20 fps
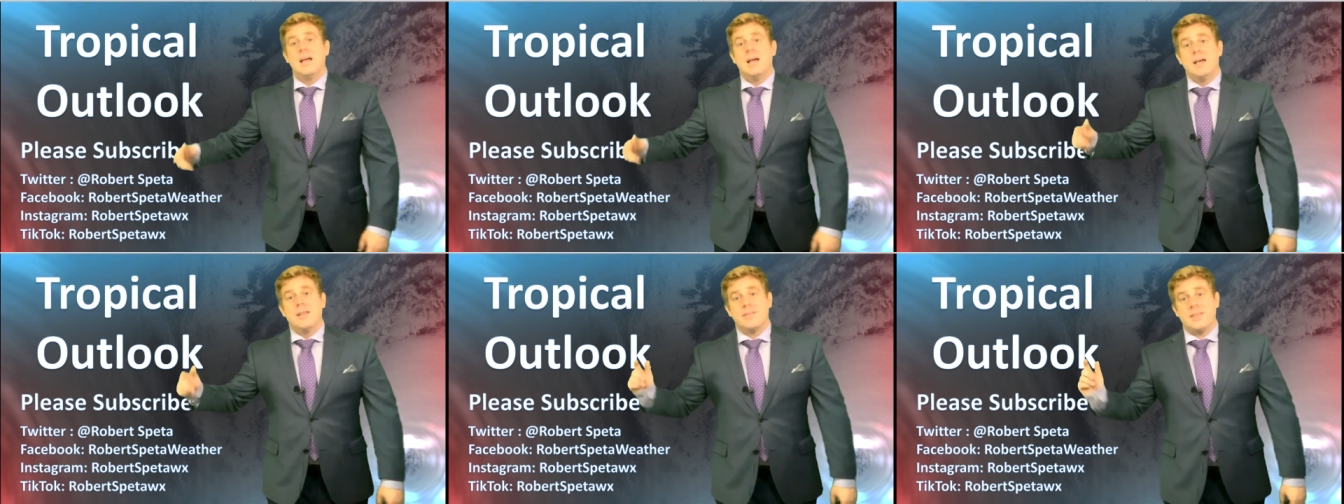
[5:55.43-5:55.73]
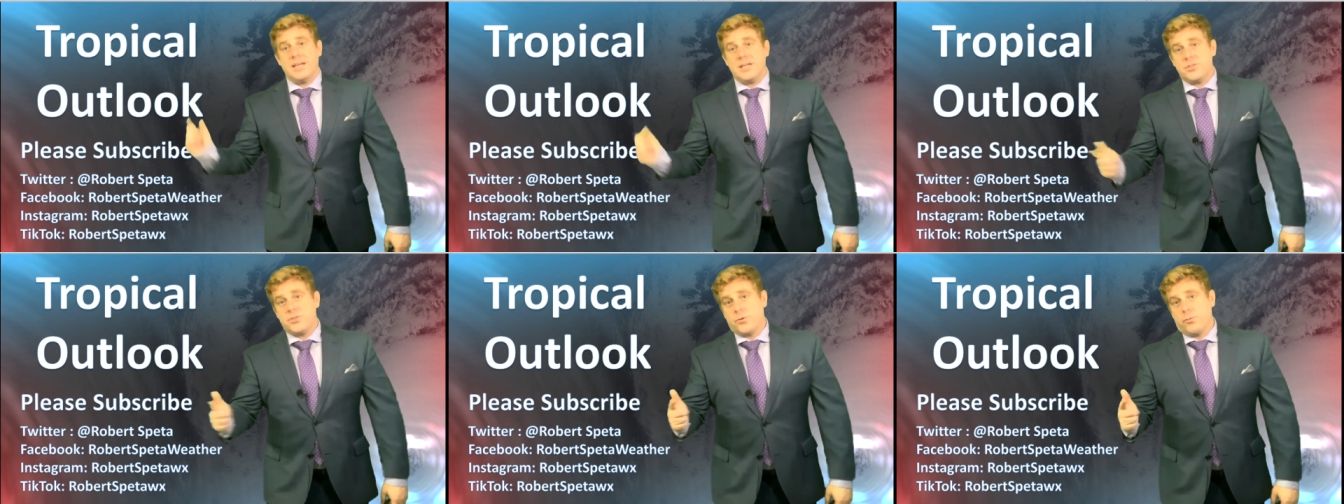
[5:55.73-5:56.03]

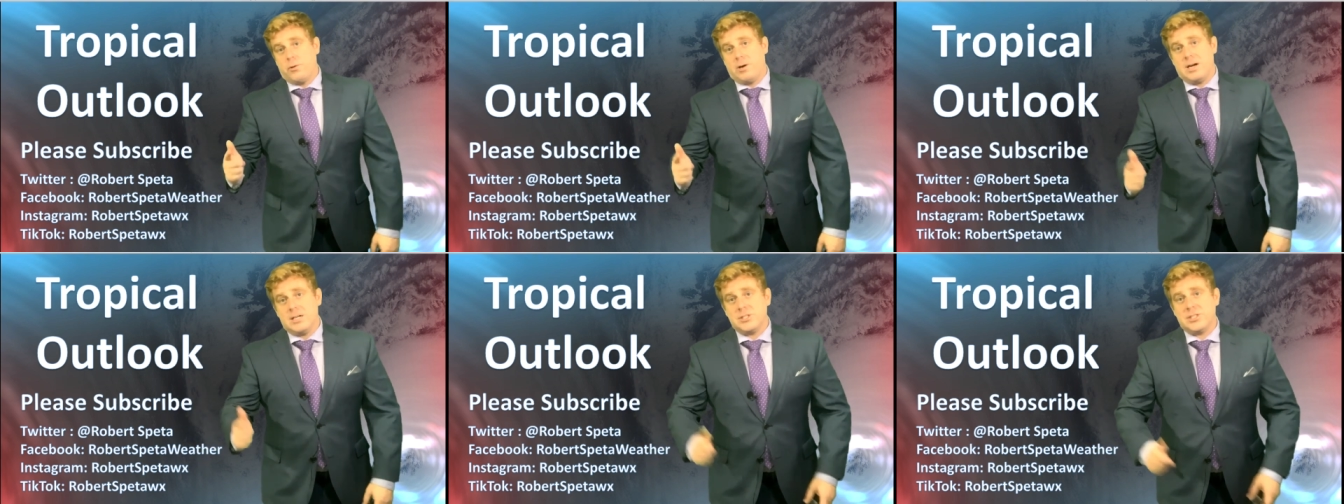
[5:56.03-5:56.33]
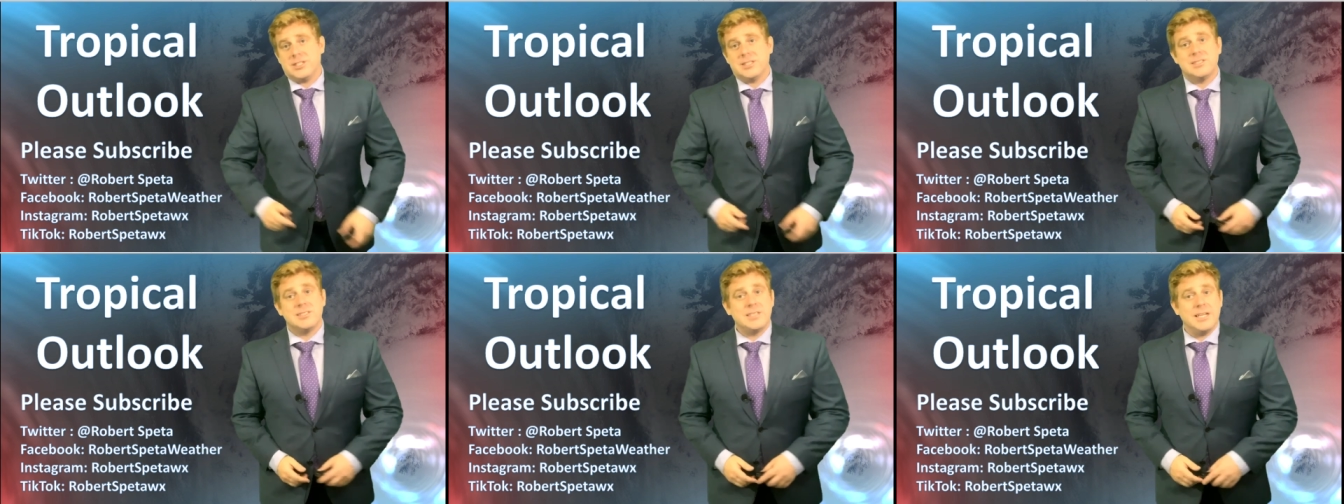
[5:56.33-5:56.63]
Thanks for
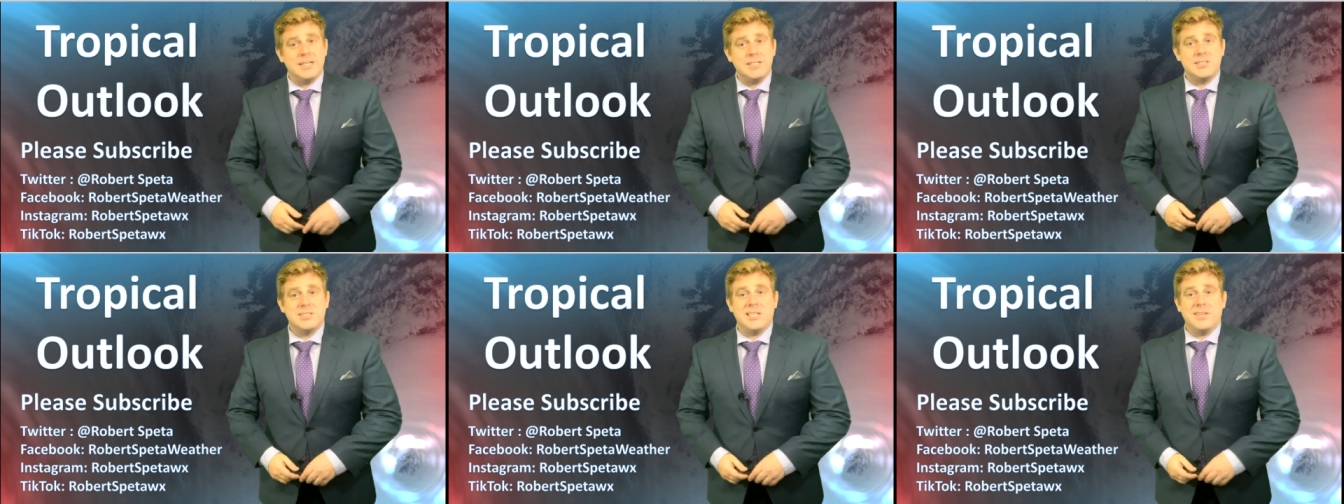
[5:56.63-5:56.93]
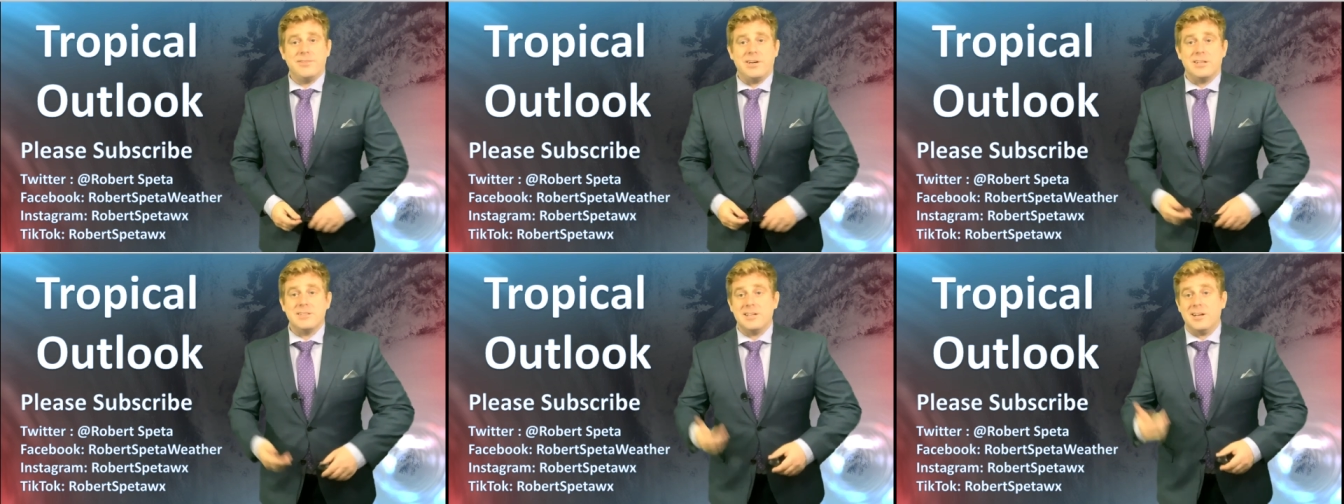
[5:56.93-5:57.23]
watching. Stay
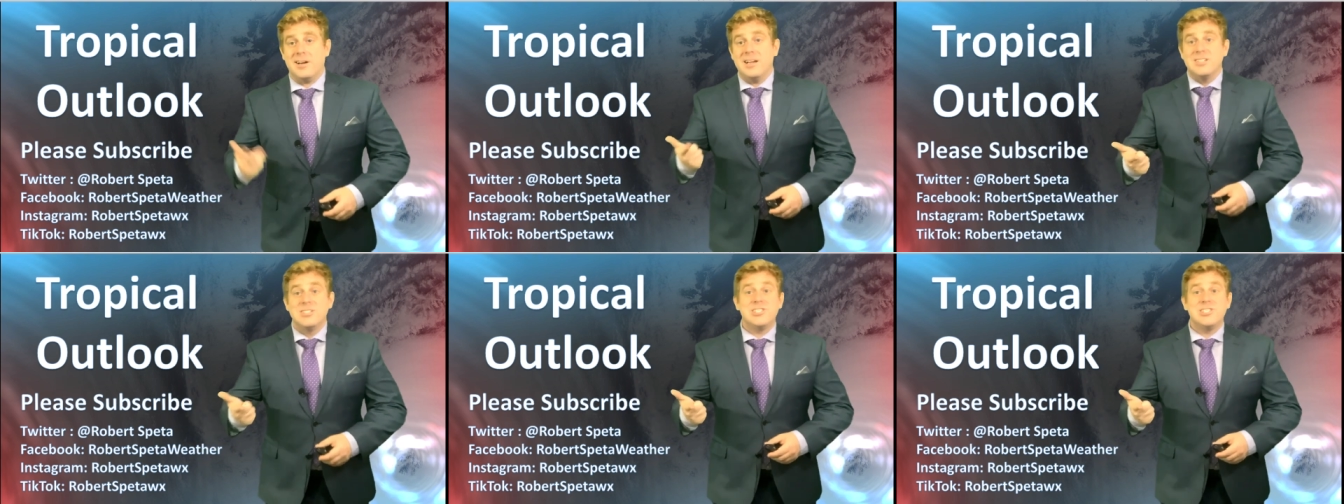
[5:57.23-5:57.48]
safe out there.